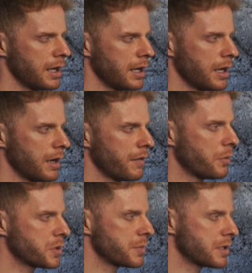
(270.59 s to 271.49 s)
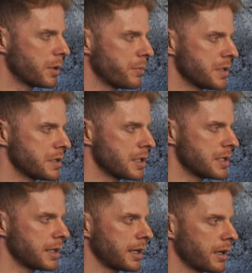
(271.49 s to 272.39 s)
I've helped some similar
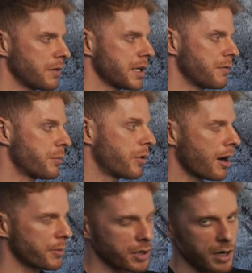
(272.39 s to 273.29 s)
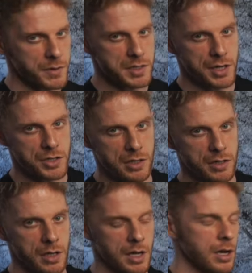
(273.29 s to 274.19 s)
businesses, and I'd love to have a proper
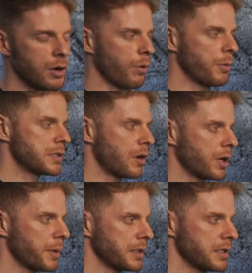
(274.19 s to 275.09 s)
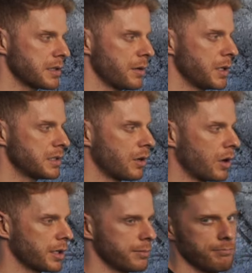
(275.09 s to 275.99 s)
conversation where we talk about this. Can we
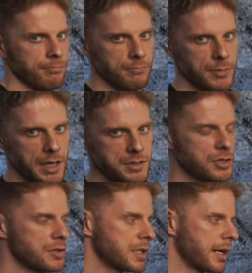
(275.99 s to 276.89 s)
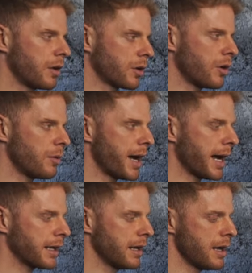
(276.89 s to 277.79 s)
talk next Tuesday? I'll call
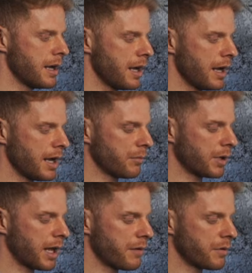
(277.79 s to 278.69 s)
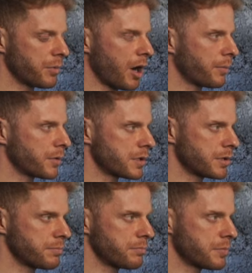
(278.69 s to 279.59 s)
back and we'll have a proper